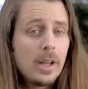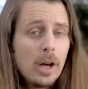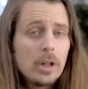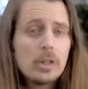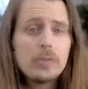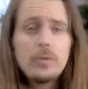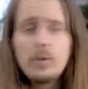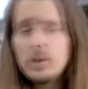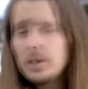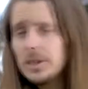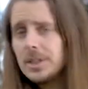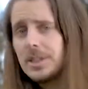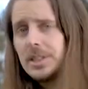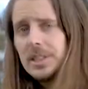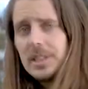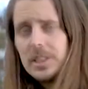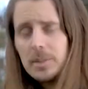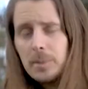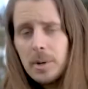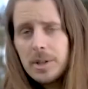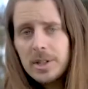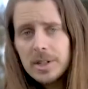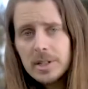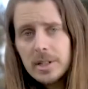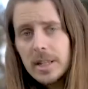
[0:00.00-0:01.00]
autofocus
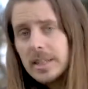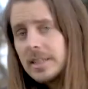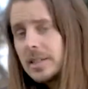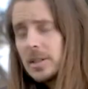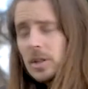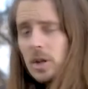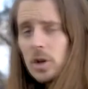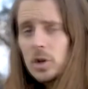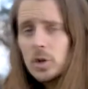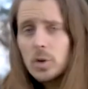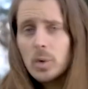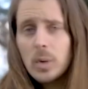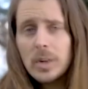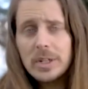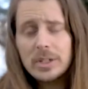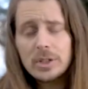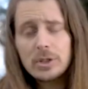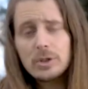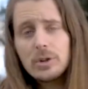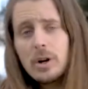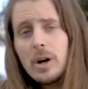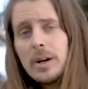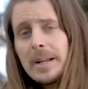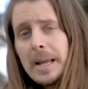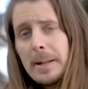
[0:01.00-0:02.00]
system on this lens is also quite
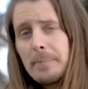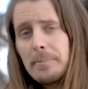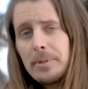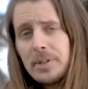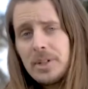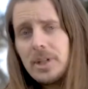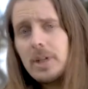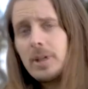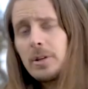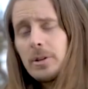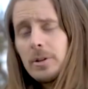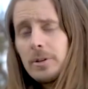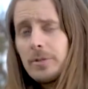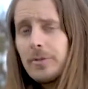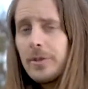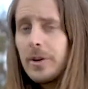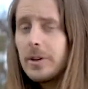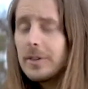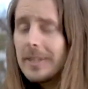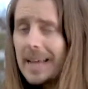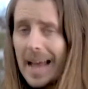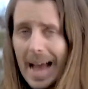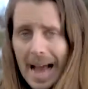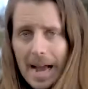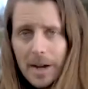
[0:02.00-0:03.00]
strong and particularly
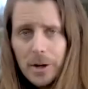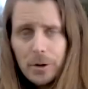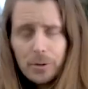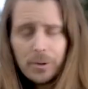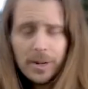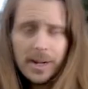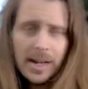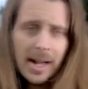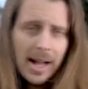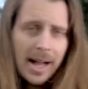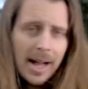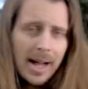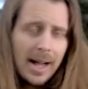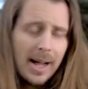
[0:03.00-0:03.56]
fairly accurate.